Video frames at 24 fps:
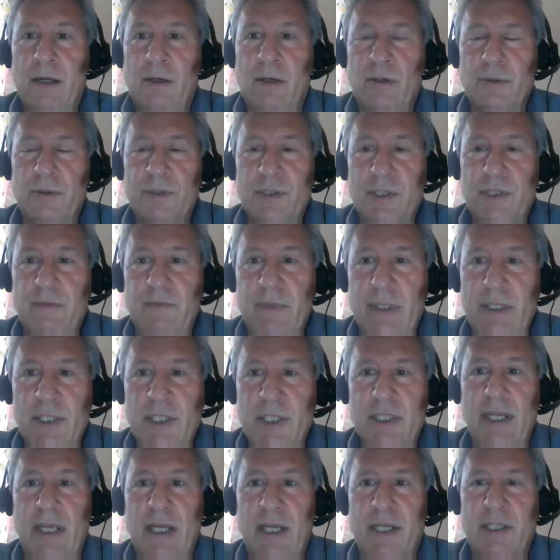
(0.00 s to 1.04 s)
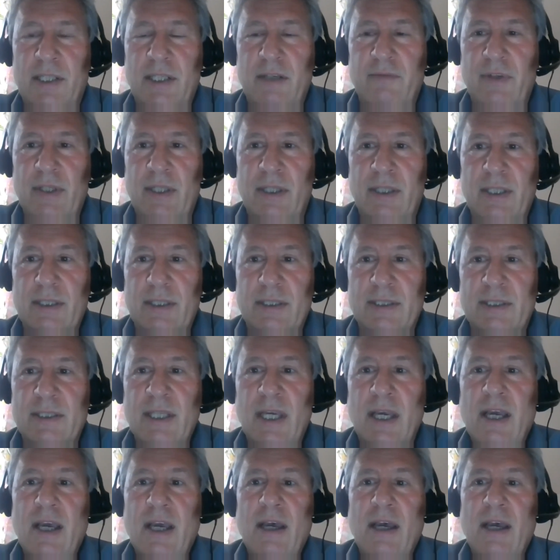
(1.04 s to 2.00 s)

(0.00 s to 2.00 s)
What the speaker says: conservation activities,